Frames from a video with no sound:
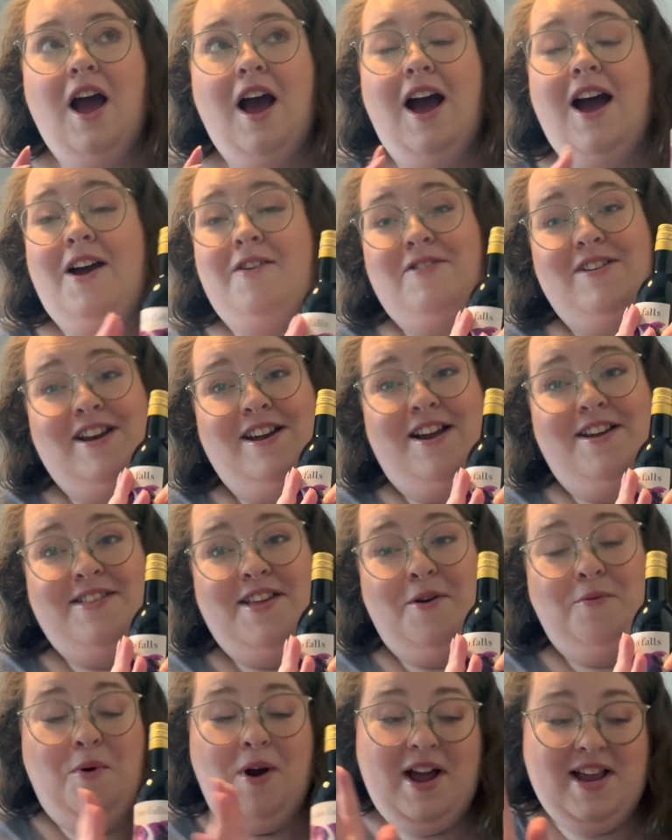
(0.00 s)
I really like
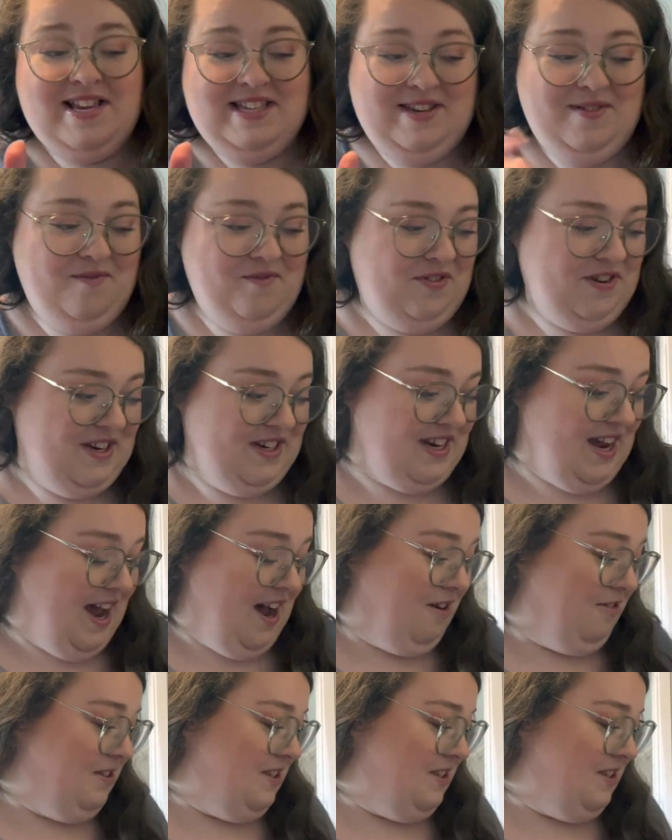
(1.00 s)
their white Zinfandel.